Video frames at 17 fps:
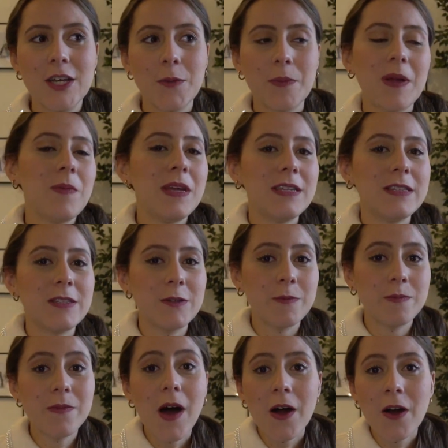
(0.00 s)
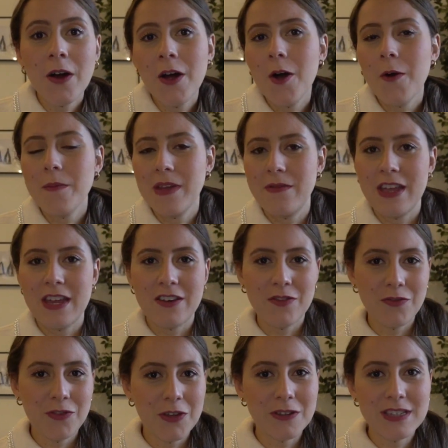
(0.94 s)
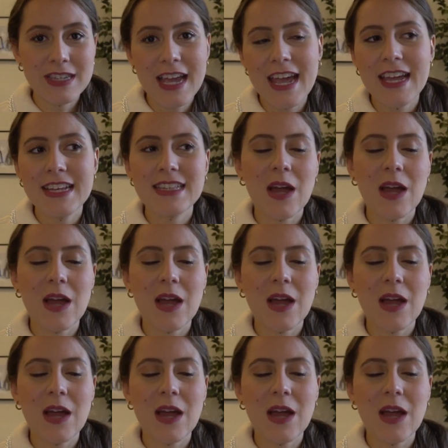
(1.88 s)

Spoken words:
Maybe tomorrow, maybe in a few days,